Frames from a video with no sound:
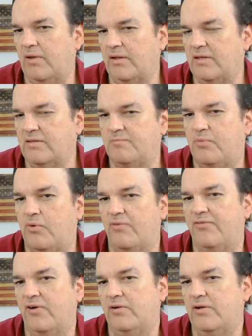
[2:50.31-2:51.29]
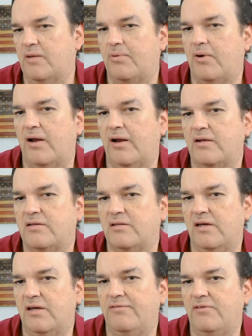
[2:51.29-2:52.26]
like these portfolio products,
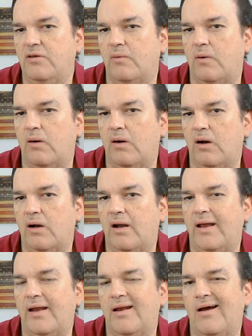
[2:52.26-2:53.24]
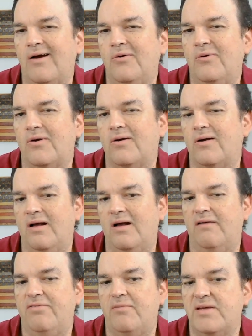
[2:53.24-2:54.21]
if you are an owner
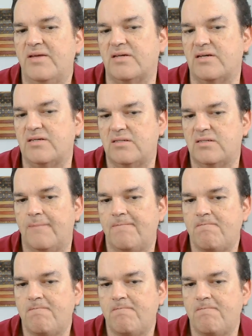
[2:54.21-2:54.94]
of the business.